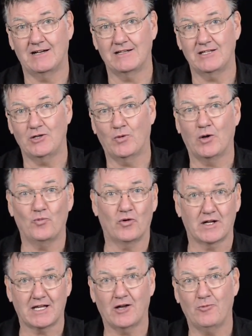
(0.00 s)
you won't want
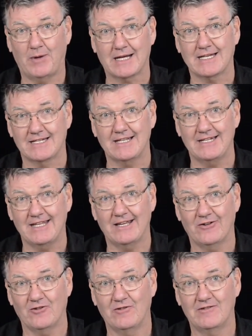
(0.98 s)
to go back to
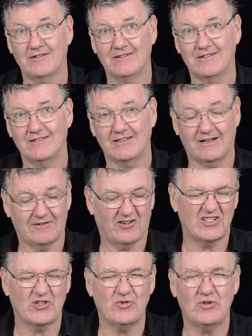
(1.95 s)
TTL. I
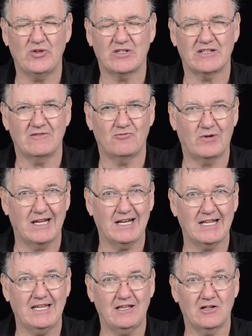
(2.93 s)
do use it
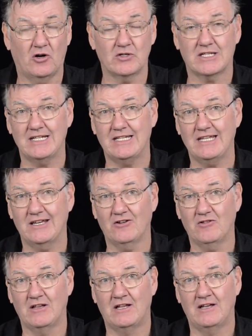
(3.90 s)
rarely on
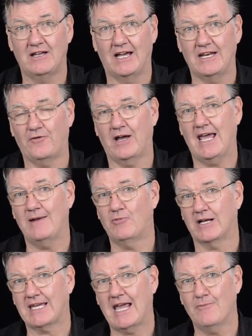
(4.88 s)
TTL, and if I hand
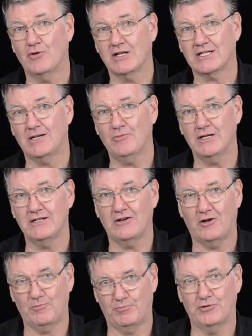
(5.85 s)
my camera to someone,
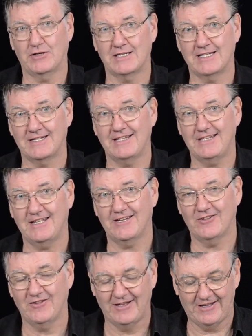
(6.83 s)
I'll put it to
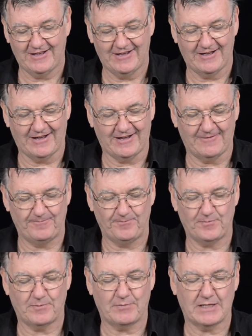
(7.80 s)
TTL.
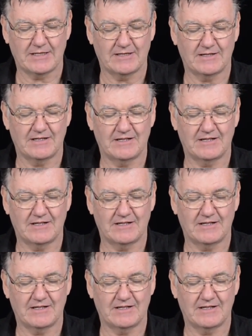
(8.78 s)
But